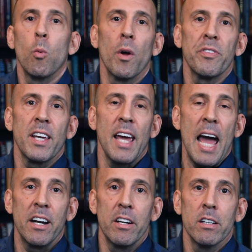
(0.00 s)
went to
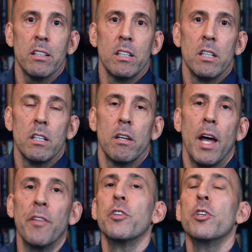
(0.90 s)
Canada,
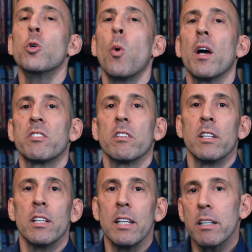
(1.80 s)
entered the US
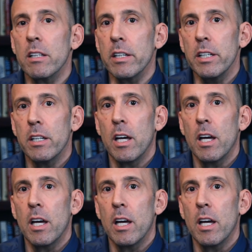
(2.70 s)
illegally,